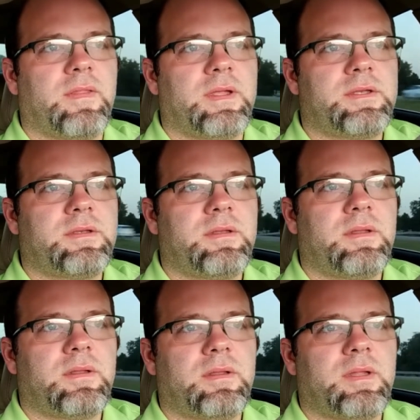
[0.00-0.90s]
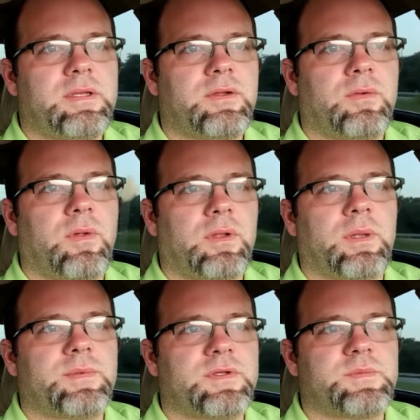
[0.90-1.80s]
they don't hold
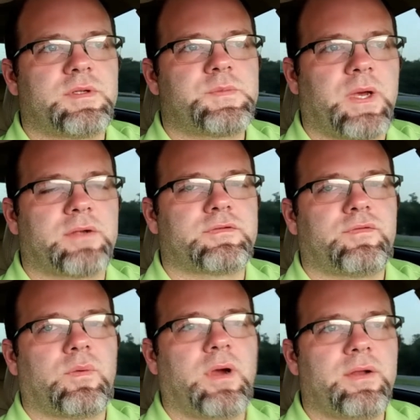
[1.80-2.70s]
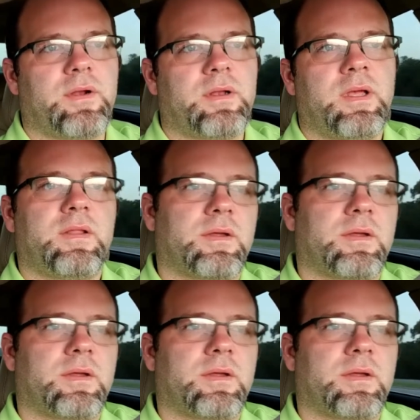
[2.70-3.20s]
up to as much power as a 400.